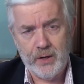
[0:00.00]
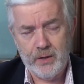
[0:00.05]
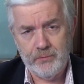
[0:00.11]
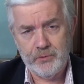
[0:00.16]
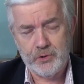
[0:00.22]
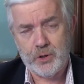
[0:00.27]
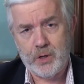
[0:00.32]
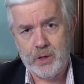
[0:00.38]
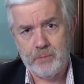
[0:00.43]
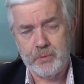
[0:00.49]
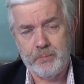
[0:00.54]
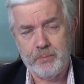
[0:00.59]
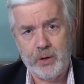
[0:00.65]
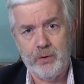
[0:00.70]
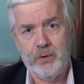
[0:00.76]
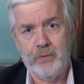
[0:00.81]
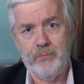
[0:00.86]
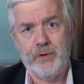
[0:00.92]
if you're trying to
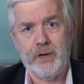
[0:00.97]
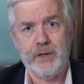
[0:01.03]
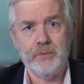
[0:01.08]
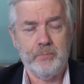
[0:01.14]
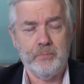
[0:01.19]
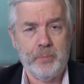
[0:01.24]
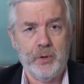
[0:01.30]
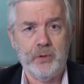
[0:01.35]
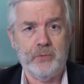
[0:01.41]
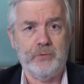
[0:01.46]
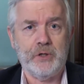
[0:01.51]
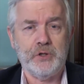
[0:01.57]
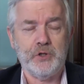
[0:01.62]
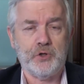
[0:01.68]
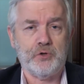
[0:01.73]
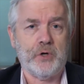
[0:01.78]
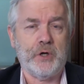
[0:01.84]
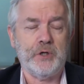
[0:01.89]
promote an event per
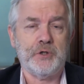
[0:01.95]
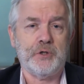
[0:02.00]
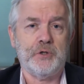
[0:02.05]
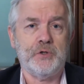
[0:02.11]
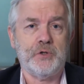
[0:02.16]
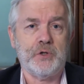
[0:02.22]
registration.